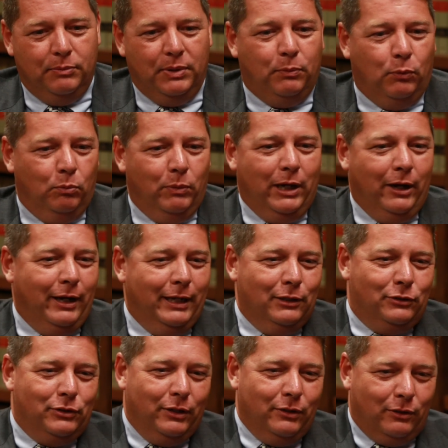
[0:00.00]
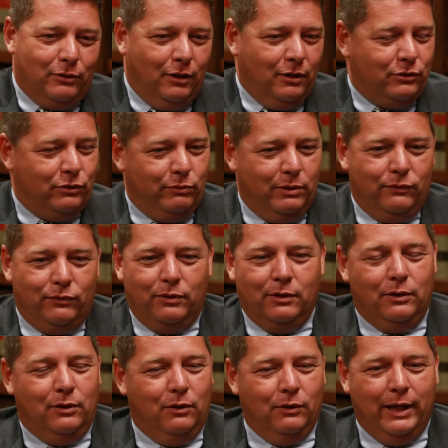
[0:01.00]
People marry each other across the river
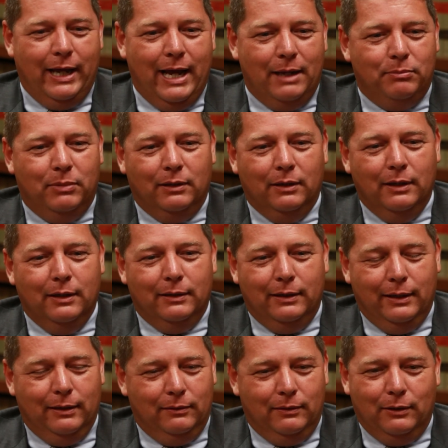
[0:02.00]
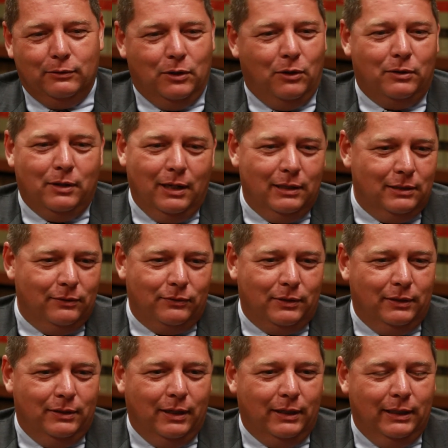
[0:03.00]
and all that, but and there's all kinds of
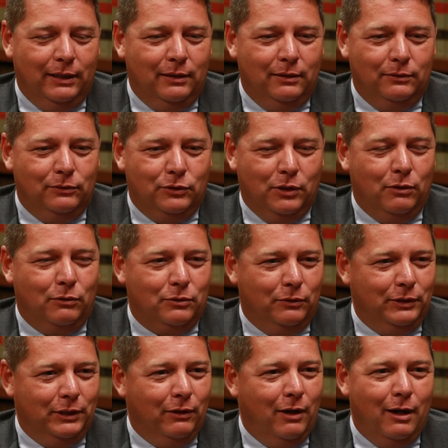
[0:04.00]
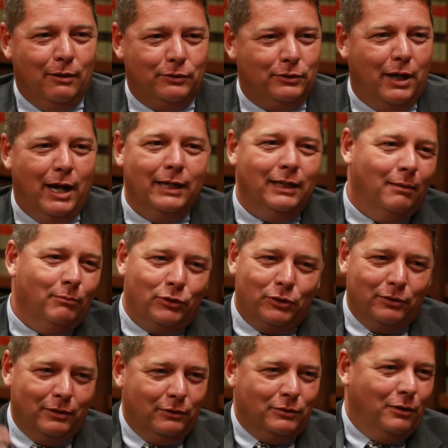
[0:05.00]
Kentucky jokes on the Ohio side, and I'm
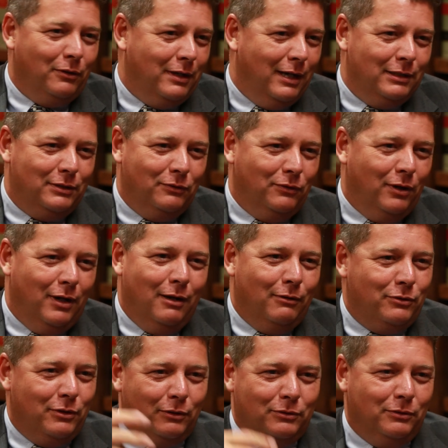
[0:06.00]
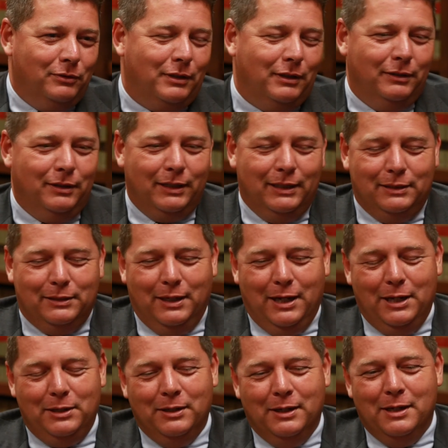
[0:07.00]
sure there's all kinds of Ohio jokes on the Kentucky
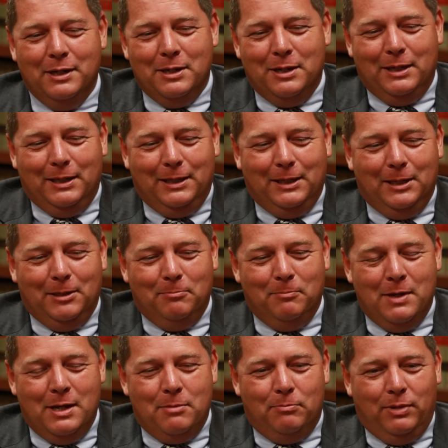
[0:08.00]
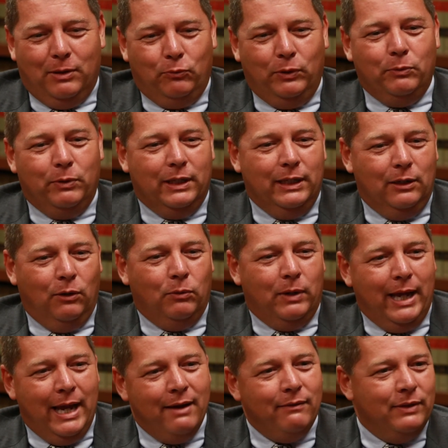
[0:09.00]
side. Uh, but we really don't
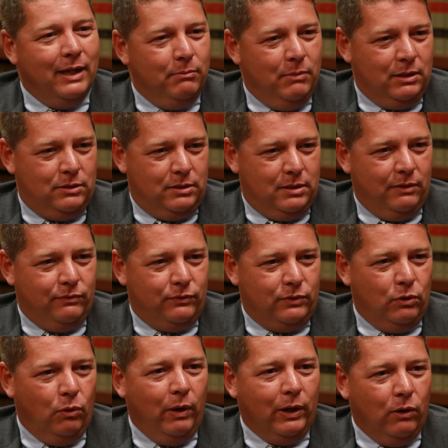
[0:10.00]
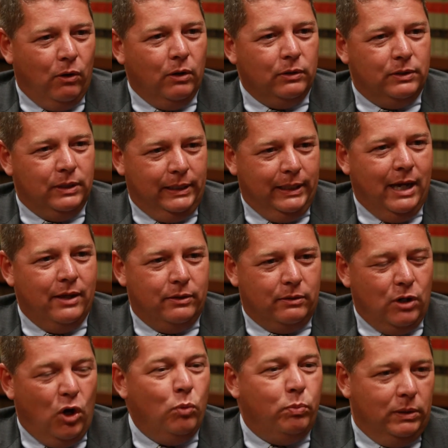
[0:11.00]
have that much stuff going on
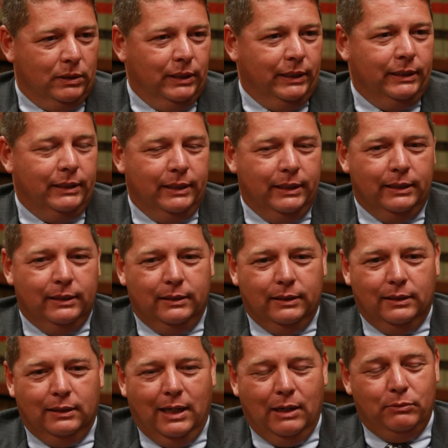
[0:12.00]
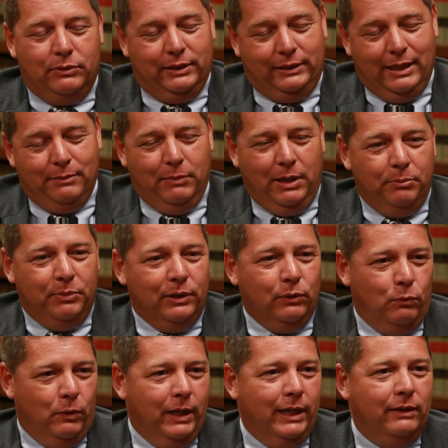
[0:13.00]
together openly. And uh, I would think that may be
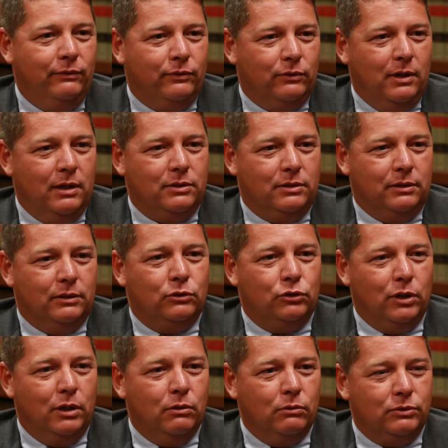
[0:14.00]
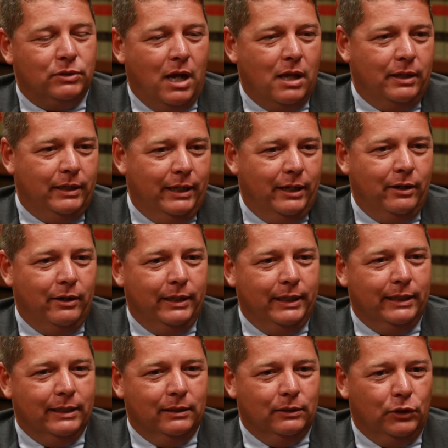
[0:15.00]
a way for us to show
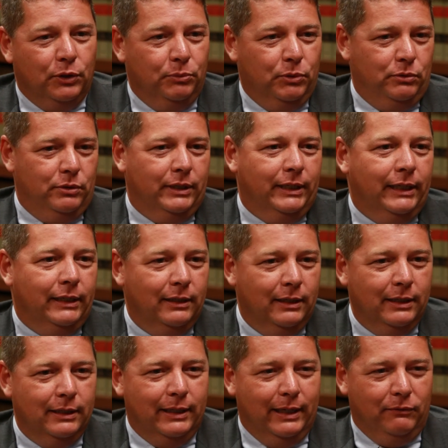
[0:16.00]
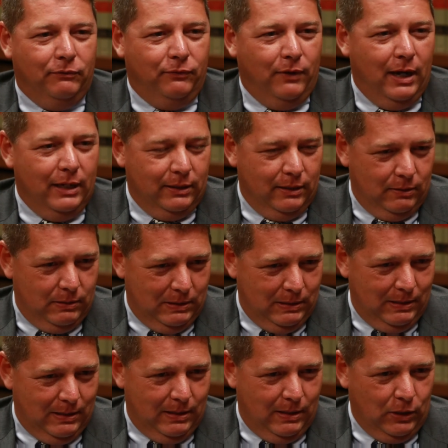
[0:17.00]
solidarity and community and find a,
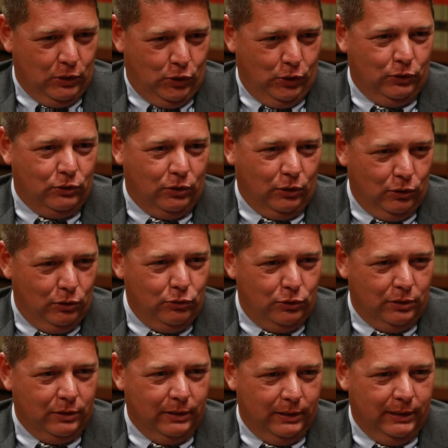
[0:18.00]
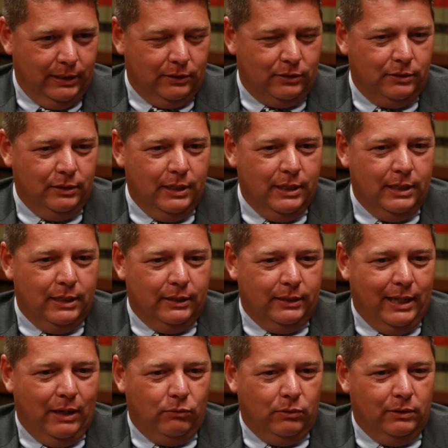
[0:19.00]
a good solution to this
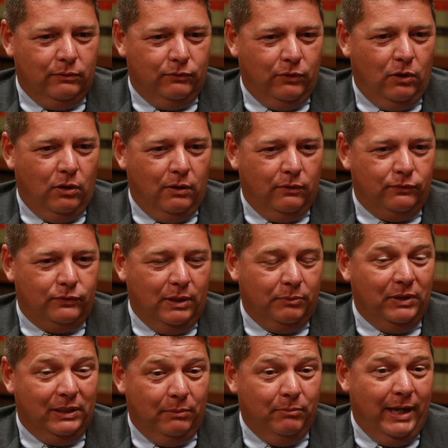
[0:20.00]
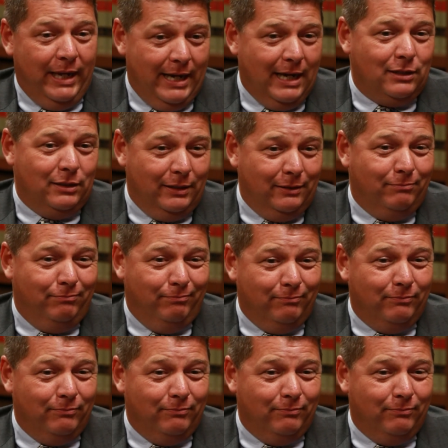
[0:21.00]
that would involve something that may actually